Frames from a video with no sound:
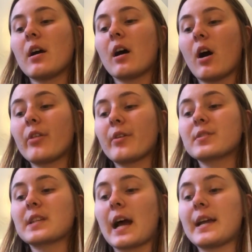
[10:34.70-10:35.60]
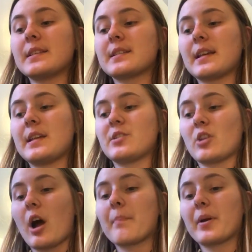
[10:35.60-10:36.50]
although science is
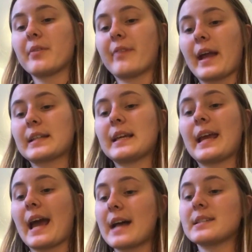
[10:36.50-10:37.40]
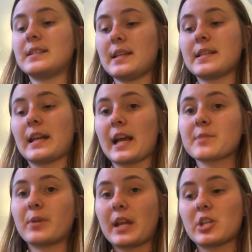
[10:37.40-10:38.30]
not perfect, it has a decent
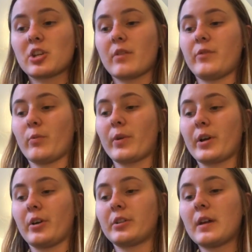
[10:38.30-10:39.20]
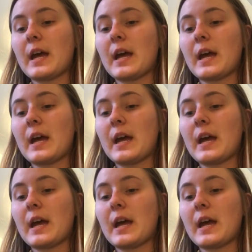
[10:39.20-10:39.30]
explanation of the world.